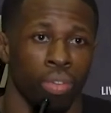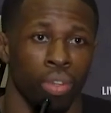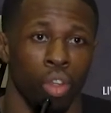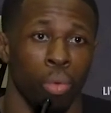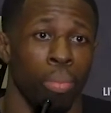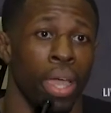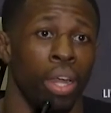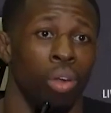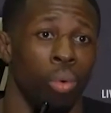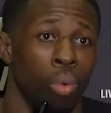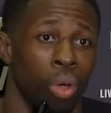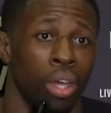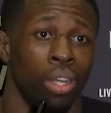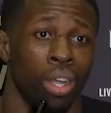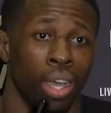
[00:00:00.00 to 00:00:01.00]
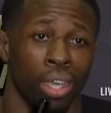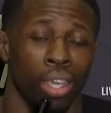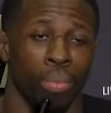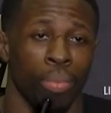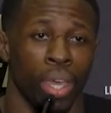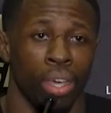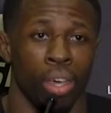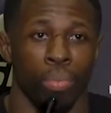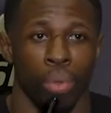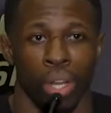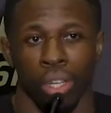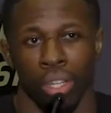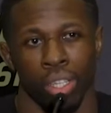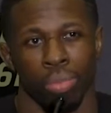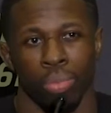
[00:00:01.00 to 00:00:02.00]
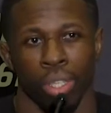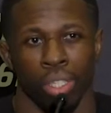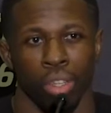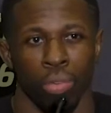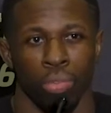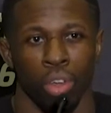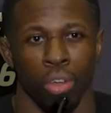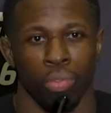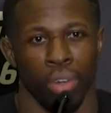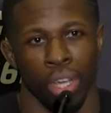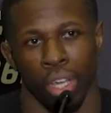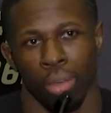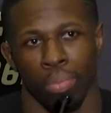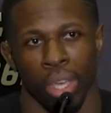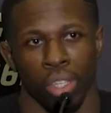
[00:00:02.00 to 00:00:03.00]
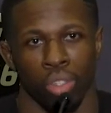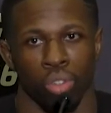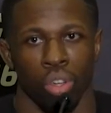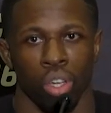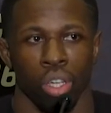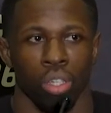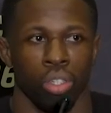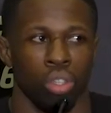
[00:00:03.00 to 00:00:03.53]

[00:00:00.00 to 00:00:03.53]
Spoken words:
No matter what, I get back up and I dust myself off and I come back stronger.